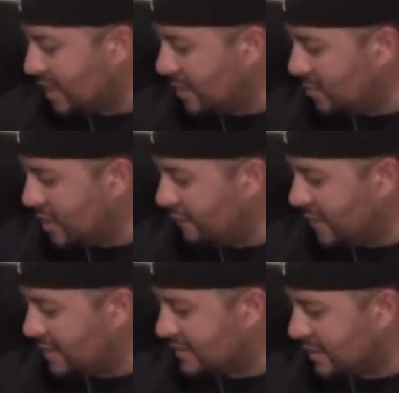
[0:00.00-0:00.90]
Game Boy
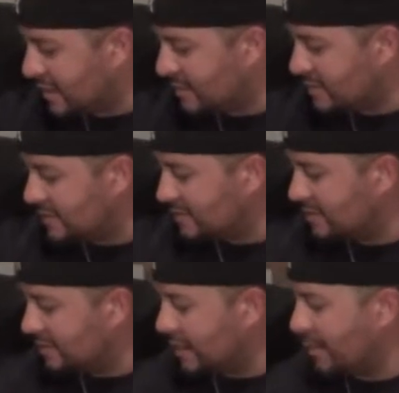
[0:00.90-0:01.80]
Advance games
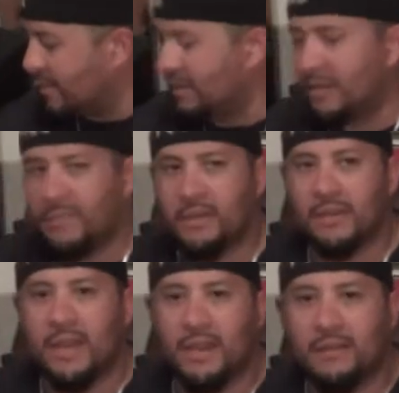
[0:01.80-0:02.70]
that I picked up in a
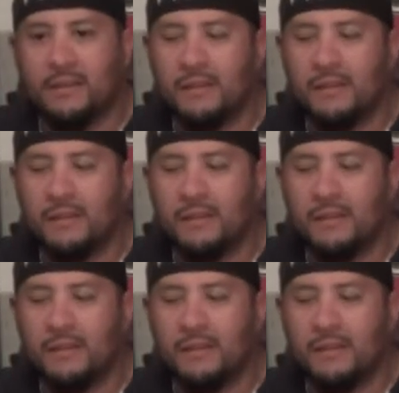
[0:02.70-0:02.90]
lot.